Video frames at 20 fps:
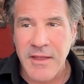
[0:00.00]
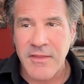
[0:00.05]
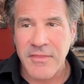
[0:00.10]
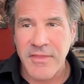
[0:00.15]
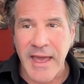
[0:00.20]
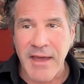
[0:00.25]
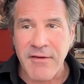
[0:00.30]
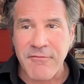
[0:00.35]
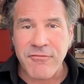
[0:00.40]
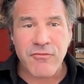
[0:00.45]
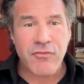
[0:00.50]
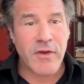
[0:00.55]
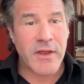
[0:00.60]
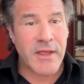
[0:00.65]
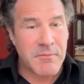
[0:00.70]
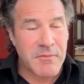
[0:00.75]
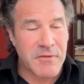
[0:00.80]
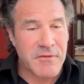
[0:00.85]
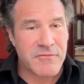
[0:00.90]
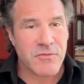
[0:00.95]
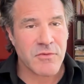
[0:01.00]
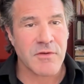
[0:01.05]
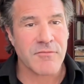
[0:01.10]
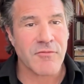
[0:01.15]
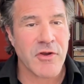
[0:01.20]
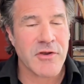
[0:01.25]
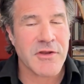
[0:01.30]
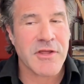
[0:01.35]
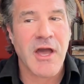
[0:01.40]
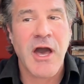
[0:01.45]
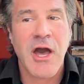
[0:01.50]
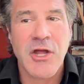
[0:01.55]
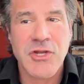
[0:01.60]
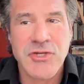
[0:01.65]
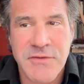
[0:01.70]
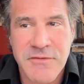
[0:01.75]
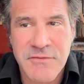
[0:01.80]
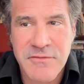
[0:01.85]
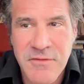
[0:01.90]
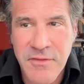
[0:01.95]
That frame is sort of
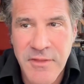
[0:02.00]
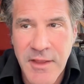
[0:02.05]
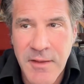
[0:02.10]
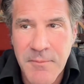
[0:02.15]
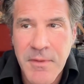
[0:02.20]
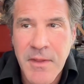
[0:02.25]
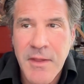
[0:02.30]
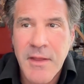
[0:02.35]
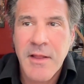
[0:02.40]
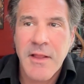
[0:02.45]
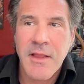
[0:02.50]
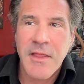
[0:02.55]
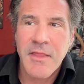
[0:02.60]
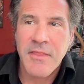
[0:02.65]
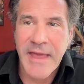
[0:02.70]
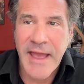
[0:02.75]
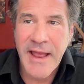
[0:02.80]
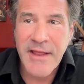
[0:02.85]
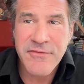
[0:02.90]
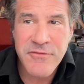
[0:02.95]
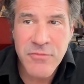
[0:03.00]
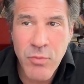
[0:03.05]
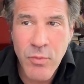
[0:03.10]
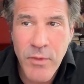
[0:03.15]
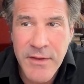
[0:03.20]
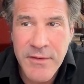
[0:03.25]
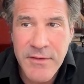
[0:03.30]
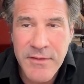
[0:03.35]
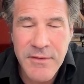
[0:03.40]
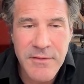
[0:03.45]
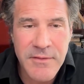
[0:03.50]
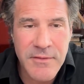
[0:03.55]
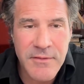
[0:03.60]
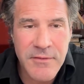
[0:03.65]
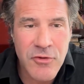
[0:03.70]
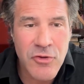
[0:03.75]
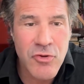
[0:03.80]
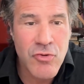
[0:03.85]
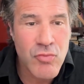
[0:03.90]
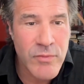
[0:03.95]
unconscious to them. That's what
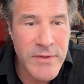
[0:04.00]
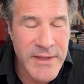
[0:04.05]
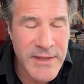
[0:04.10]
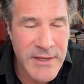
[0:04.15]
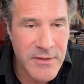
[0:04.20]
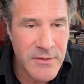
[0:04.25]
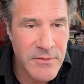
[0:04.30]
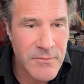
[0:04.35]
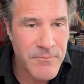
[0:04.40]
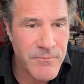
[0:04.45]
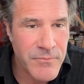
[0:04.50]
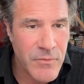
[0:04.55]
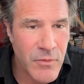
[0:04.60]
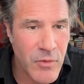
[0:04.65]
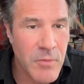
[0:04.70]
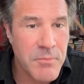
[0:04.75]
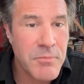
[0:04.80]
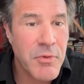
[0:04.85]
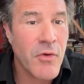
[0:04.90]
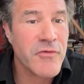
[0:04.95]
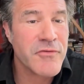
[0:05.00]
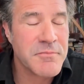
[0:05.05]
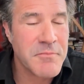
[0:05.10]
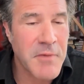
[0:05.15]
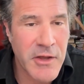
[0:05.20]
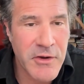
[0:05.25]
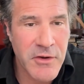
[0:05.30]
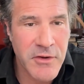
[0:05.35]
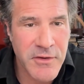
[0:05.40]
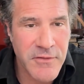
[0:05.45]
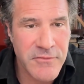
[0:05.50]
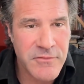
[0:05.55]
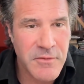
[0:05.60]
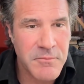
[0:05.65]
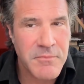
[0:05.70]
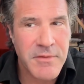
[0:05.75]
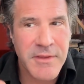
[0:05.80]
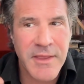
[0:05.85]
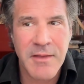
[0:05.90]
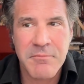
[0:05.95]
green or
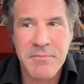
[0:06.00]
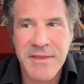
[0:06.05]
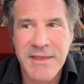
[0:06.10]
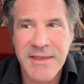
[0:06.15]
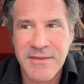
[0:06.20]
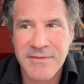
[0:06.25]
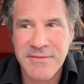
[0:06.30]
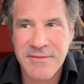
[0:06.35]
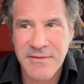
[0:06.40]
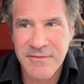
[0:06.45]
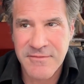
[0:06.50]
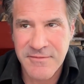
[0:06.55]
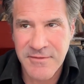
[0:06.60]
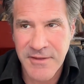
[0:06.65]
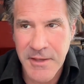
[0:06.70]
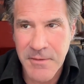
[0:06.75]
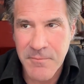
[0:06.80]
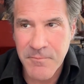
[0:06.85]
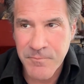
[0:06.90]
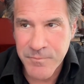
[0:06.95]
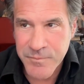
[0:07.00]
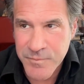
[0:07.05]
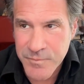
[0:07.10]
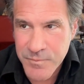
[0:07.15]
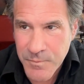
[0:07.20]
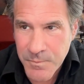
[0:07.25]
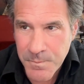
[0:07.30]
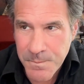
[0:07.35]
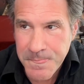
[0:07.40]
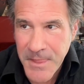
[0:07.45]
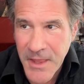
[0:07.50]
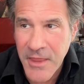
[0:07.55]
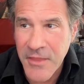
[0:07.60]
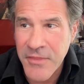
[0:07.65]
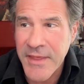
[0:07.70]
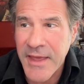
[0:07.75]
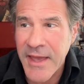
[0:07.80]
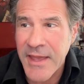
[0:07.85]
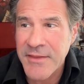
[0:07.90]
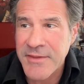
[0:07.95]
postmodernism can begin to see.
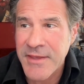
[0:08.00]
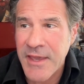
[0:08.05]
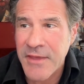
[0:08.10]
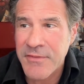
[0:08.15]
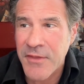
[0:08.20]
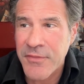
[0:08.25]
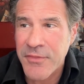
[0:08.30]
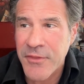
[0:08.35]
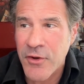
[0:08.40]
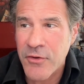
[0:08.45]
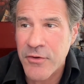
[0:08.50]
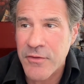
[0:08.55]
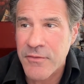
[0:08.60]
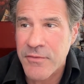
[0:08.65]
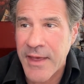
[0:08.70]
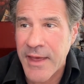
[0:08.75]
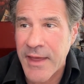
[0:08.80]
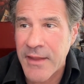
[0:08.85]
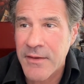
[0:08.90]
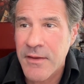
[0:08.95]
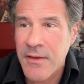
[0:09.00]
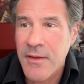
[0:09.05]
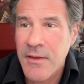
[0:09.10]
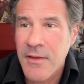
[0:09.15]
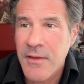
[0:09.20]
The idea that the